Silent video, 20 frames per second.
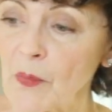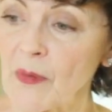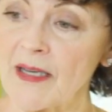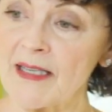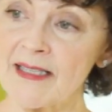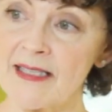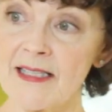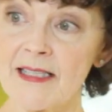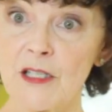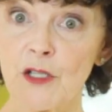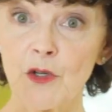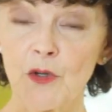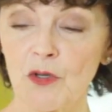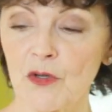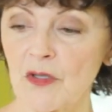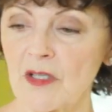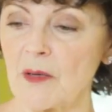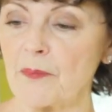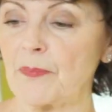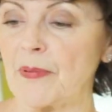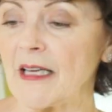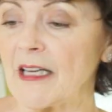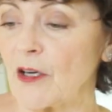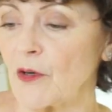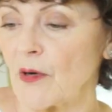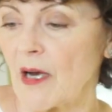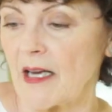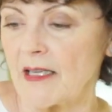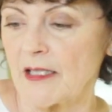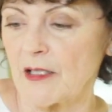ones is you use a
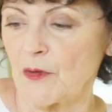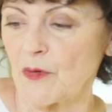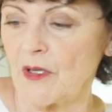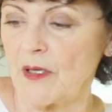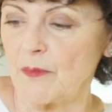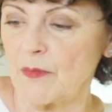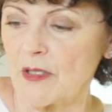bigger ice cream